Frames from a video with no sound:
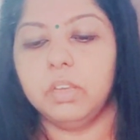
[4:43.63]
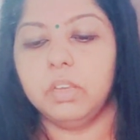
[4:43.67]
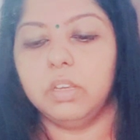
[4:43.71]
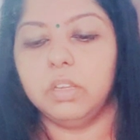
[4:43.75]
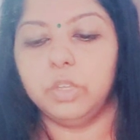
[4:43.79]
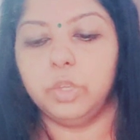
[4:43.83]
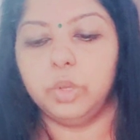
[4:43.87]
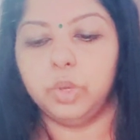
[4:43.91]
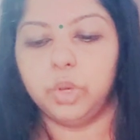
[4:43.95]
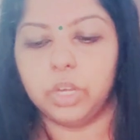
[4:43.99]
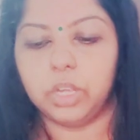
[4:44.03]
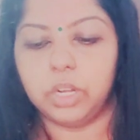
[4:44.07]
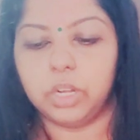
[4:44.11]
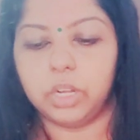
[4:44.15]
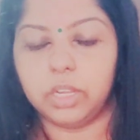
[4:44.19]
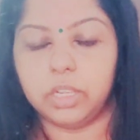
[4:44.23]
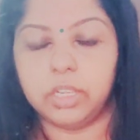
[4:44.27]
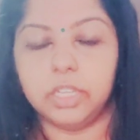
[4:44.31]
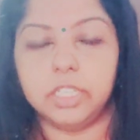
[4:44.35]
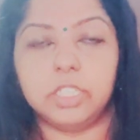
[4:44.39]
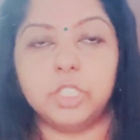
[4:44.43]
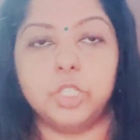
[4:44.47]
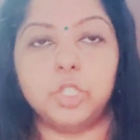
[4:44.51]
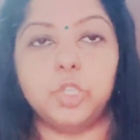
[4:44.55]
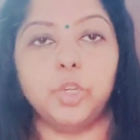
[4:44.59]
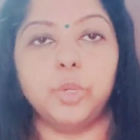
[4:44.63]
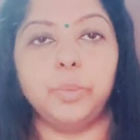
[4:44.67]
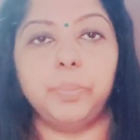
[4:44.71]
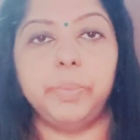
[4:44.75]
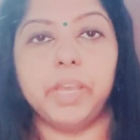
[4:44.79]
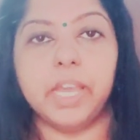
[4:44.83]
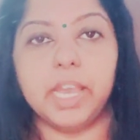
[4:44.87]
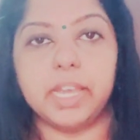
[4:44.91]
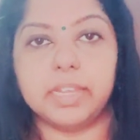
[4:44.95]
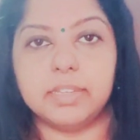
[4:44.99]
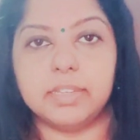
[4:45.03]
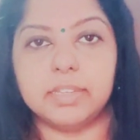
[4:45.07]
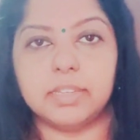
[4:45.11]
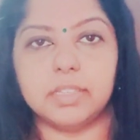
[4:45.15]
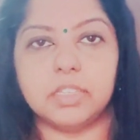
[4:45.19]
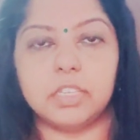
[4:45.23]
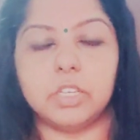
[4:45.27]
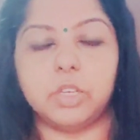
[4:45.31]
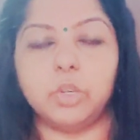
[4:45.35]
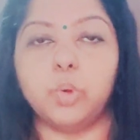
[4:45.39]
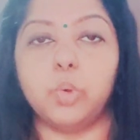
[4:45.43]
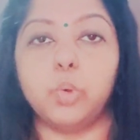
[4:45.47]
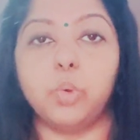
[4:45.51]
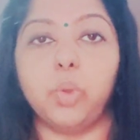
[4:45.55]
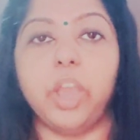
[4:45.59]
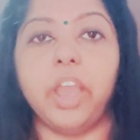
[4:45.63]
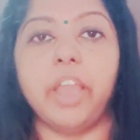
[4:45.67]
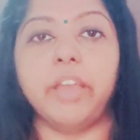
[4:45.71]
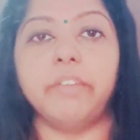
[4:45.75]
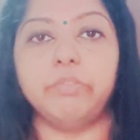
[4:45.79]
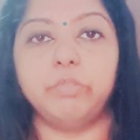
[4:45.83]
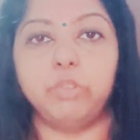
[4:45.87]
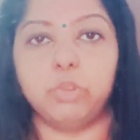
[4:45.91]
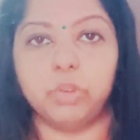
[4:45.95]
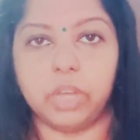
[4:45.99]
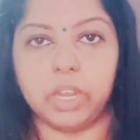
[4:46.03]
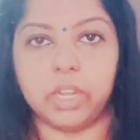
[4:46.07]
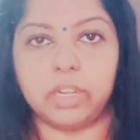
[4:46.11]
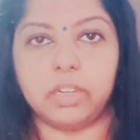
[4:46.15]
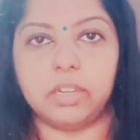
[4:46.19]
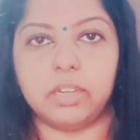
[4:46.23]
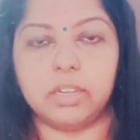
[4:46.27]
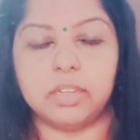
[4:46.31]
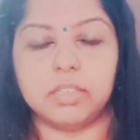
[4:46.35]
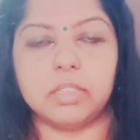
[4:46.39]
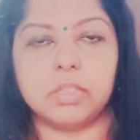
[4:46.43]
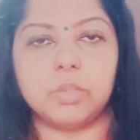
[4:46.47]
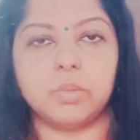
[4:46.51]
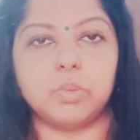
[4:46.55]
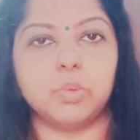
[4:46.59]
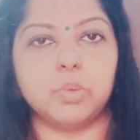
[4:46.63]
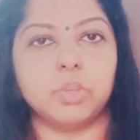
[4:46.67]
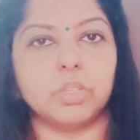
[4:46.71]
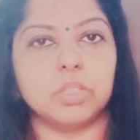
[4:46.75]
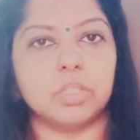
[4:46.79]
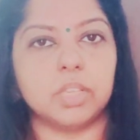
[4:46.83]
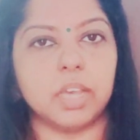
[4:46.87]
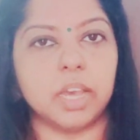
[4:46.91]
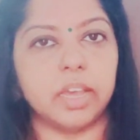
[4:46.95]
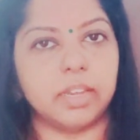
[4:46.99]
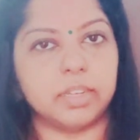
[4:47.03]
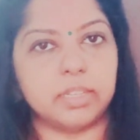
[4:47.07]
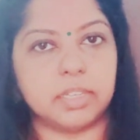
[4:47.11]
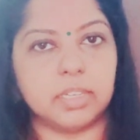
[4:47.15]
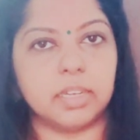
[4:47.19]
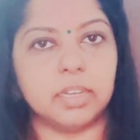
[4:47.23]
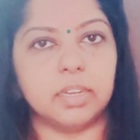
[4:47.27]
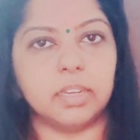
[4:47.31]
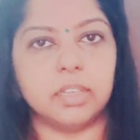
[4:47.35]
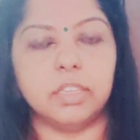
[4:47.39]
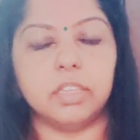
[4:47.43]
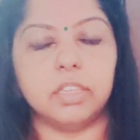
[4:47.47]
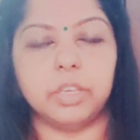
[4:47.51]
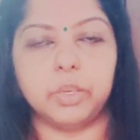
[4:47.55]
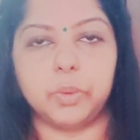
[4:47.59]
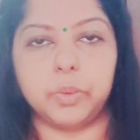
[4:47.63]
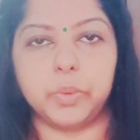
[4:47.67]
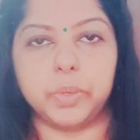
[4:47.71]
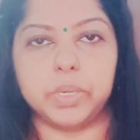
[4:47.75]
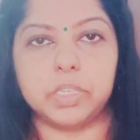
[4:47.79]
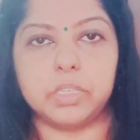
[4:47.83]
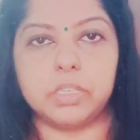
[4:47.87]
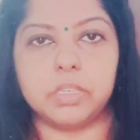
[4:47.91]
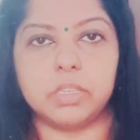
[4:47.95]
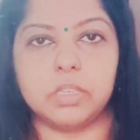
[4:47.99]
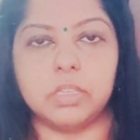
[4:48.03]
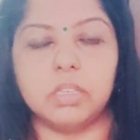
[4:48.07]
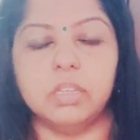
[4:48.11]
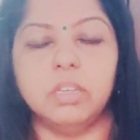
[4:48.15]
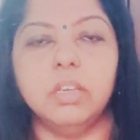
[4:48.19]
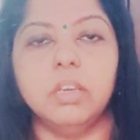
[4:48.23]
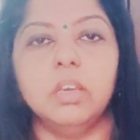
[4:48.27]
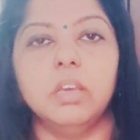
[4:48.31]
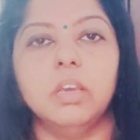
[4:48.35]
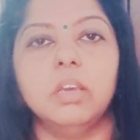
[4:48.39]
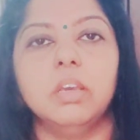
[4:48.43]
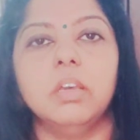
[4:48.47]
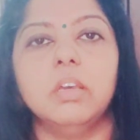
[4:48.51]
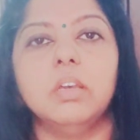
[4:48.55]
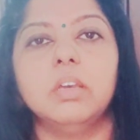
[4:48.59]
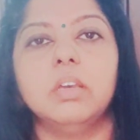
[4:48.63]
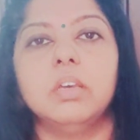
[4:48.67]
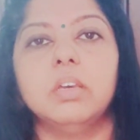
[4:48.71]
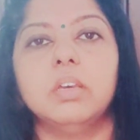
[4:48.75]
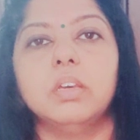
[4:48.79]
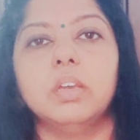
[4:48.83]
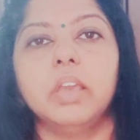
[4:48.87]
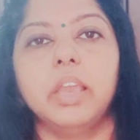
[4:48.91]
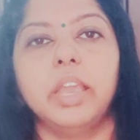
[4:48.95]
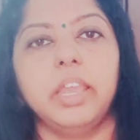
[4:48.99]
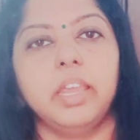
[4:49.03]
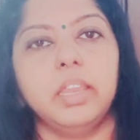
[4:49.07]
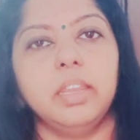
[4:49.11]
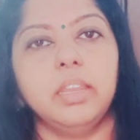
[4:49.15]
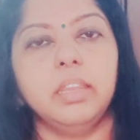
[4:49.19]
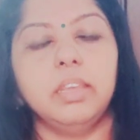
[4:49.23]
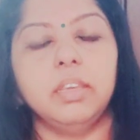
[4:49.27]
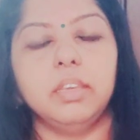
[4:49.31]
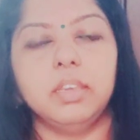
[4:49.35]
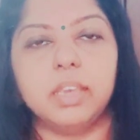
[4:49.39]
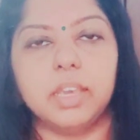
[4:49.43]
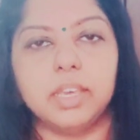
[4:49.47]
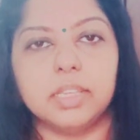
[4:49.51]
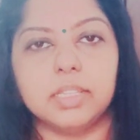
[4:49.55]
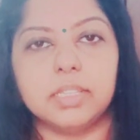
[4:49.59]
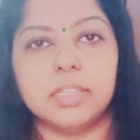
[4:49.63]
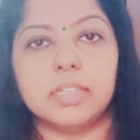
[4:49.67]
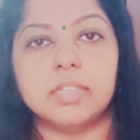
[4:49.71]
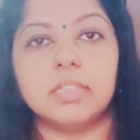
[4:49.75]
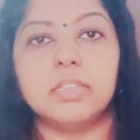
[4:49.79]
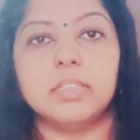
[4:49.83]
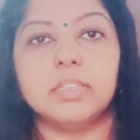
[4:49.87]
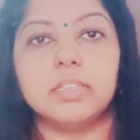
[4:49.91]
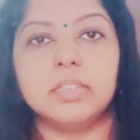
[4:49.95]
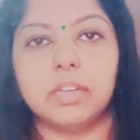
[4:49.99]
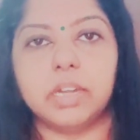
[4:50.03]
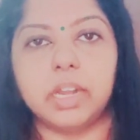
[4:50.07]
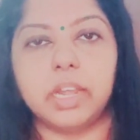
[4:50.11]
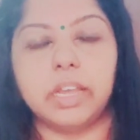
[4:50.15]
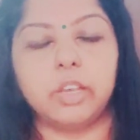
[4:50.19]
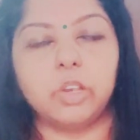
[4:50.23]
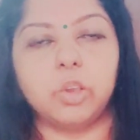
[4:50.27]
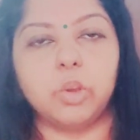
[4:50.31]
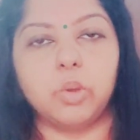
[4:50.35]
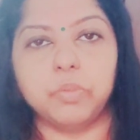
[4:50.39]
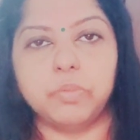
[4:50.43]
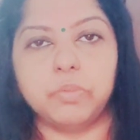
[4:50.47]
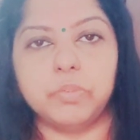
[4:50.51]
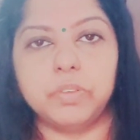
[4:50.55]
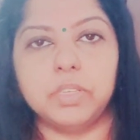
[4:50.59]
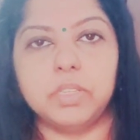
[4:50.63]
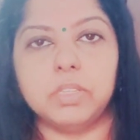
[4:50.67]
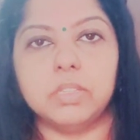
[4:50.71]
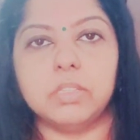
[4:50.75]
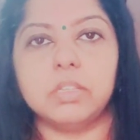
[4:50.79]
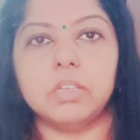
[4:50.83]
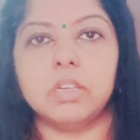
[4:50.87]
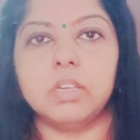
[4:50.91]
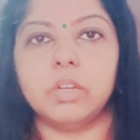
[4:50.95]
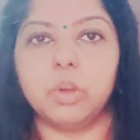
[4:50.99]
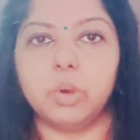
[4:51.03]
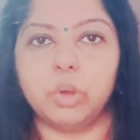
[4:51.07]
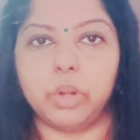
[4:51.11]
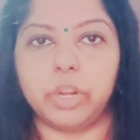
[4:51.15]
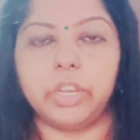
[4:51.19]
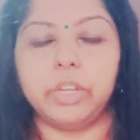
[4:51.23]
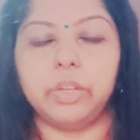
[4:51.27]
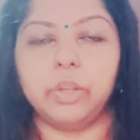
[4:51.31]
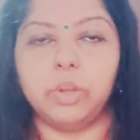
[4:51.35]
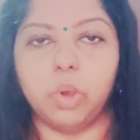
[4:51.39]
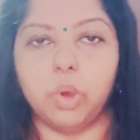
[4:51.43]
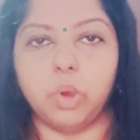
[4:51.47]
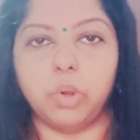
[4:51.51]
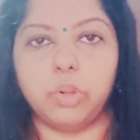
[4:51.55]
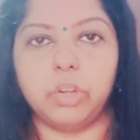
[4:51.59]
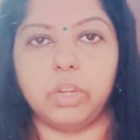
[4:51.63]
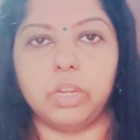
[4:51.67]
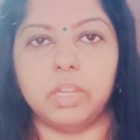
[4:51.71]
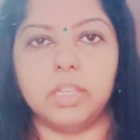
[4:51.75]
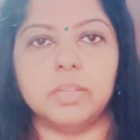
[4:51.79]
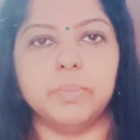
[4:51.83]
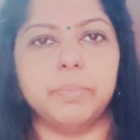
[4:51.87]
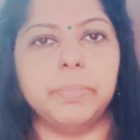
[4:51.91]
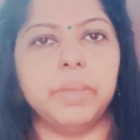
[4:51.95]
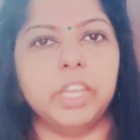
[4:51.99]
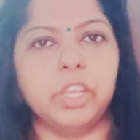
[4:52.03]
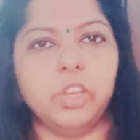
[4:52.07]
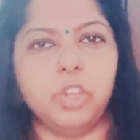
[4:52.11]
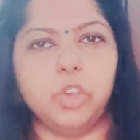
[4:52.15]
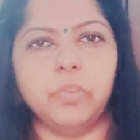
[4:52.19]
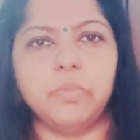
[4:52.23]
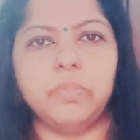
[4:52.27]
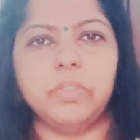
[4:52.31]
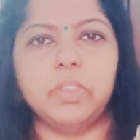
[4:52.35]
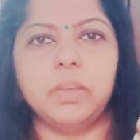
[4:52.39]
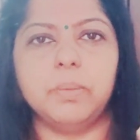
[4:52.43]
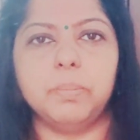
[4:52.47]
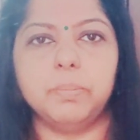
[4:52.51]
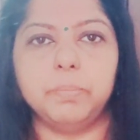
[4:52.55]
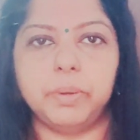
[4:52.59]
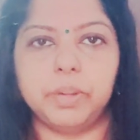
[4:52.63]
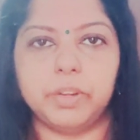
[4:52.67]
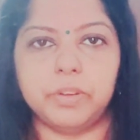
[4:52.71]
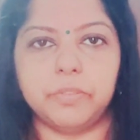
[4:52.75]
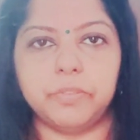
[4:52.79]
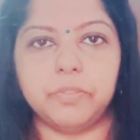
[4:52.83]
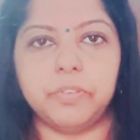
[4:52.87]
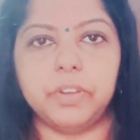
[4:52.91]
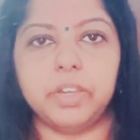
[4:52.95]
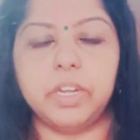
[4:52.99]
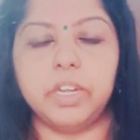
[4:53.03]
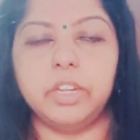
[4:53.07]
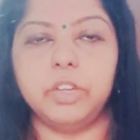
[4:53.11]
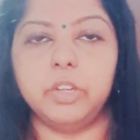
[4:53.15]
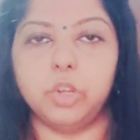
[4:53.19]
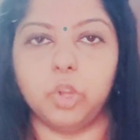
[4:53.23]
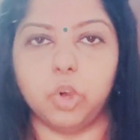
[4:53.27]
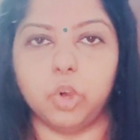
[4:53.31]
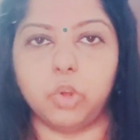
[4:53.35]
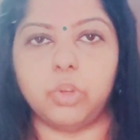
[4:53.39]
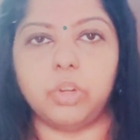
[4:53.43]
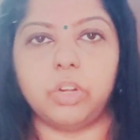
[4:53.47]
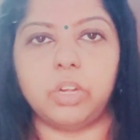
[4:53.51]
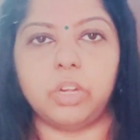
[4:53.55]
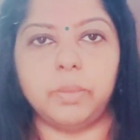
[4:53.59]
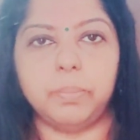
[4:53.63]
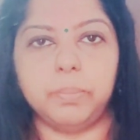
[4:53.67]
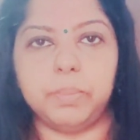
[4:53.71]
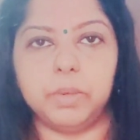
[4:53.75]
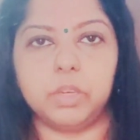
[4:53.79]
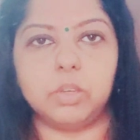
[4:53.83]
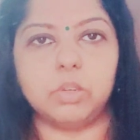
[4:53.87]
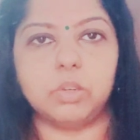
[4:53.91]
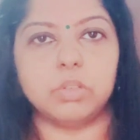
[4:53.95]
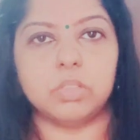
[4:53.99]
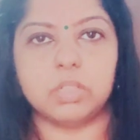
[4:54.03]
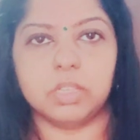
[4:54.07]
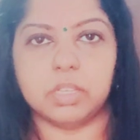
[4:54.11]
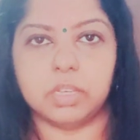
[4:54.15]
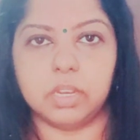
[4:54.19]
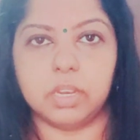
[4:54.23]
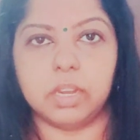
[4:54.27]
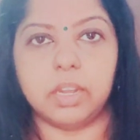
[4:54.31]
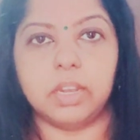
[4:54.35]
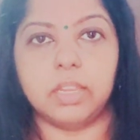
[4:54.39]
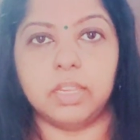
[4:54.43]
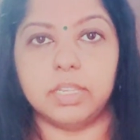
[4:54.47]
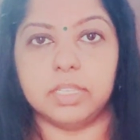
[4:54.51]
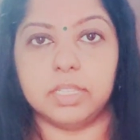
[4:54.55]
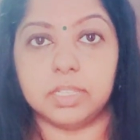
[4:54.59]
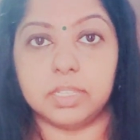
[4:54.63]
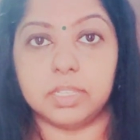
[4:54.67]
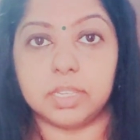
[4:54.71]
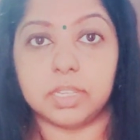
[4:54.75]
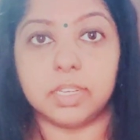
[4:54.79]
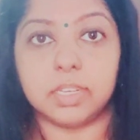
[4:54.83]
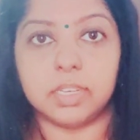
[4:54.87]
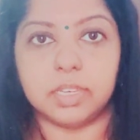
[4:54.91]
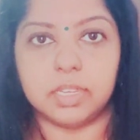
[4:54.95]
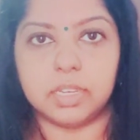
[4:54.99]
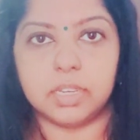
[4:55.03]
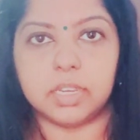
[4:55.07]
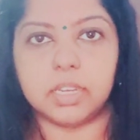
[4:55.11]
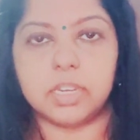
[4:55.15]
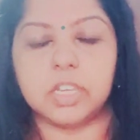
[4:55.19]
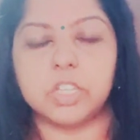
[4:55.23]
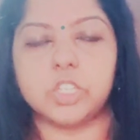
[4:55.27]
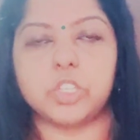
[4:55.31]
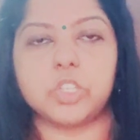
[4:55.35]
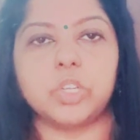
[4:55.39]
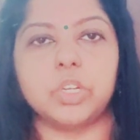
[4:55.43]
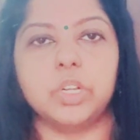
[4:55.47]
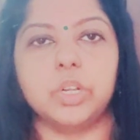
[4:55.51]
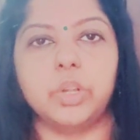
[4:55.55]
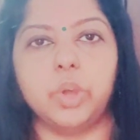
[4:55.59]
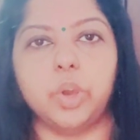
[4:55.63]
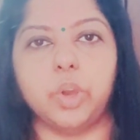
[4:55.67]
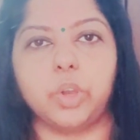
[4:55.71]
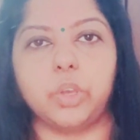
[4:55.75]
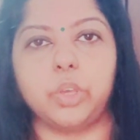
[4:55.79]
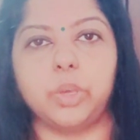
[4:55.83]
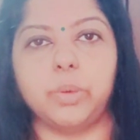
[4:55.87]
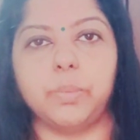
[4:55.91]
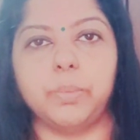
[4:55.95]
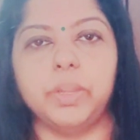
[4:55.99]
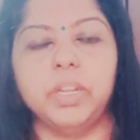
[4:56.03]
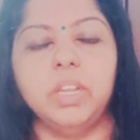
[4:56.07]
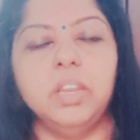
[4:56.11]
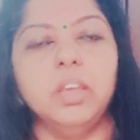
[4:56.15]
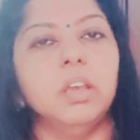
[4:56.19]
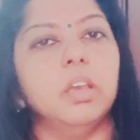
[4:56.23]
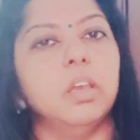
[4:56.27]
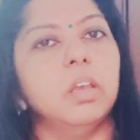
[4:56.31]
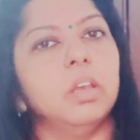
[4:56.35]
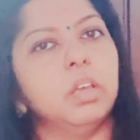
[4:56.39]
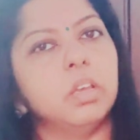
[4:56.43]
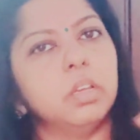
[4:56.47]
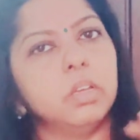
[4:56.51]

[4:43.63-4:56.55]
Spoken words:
it should be attested. Who have to attest was at another question. Any gazetted rank officer or a notary. Many of them prefer notary because it is an international document.